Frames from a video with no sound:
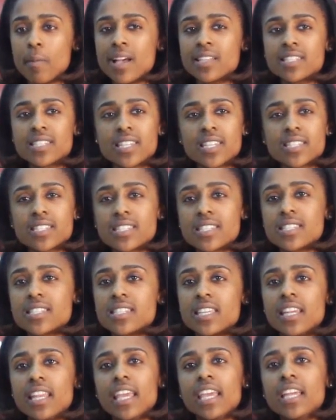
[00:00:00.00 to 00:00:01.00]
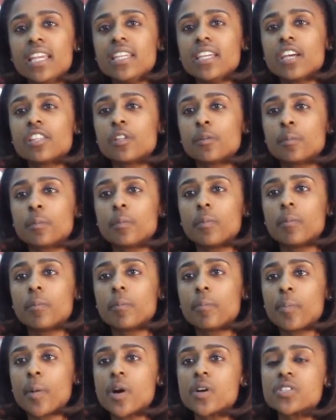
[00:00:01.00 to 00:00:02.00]
my sisters, and any other
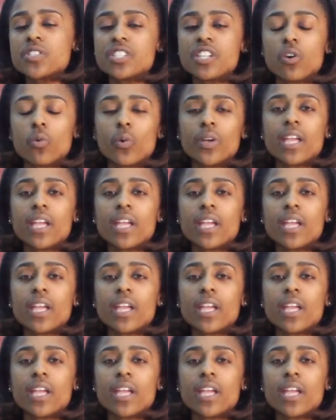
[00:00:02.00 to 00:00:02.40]
person